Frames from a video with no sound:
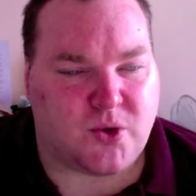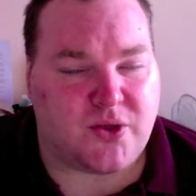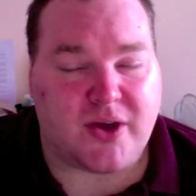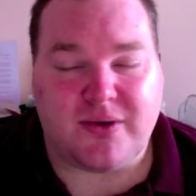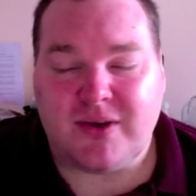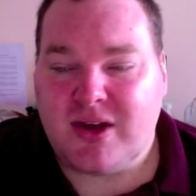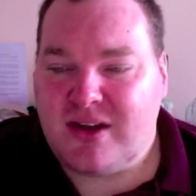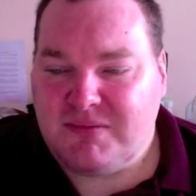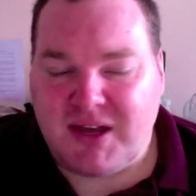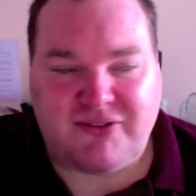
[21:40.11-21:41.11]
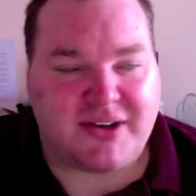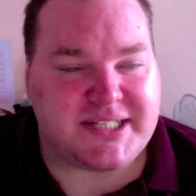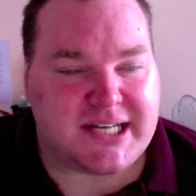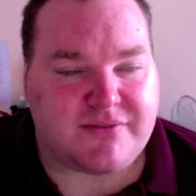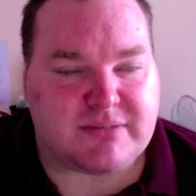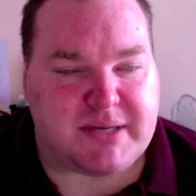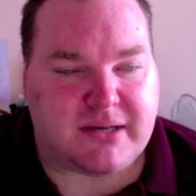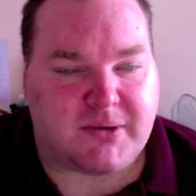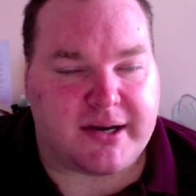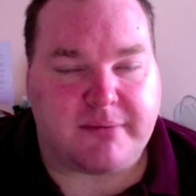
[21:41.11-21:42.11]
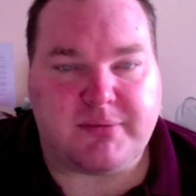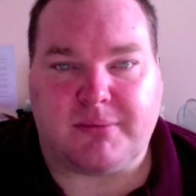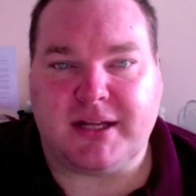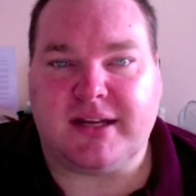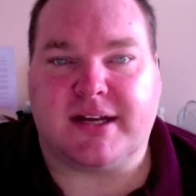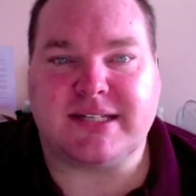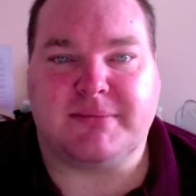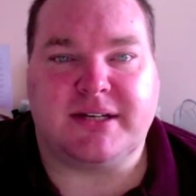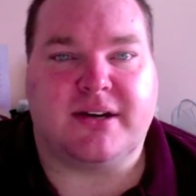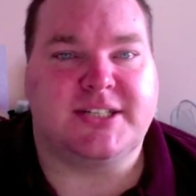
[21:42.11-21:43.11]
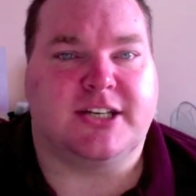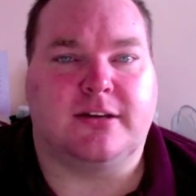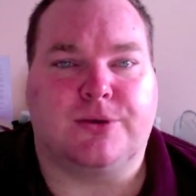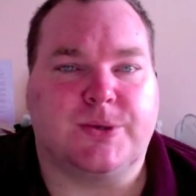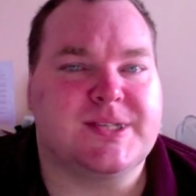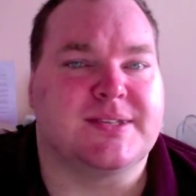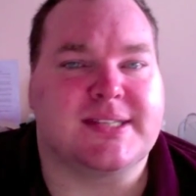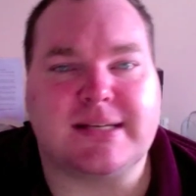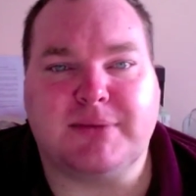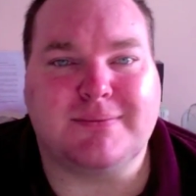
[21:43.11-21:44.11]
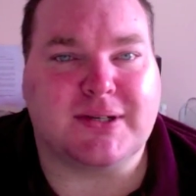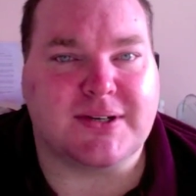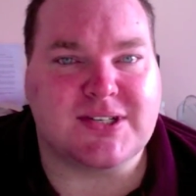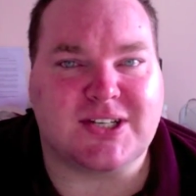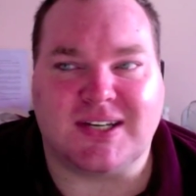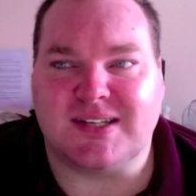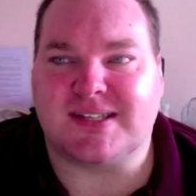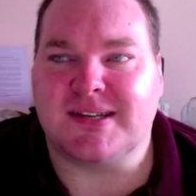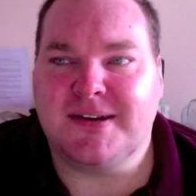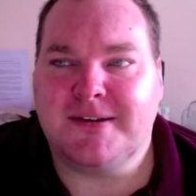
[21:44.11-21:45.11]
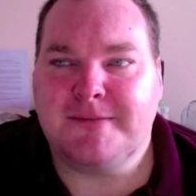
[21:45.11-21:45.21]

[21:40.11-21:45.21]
Although, if I did have to pick one, I'd probably like to meet Nigella Lawson, simply because she is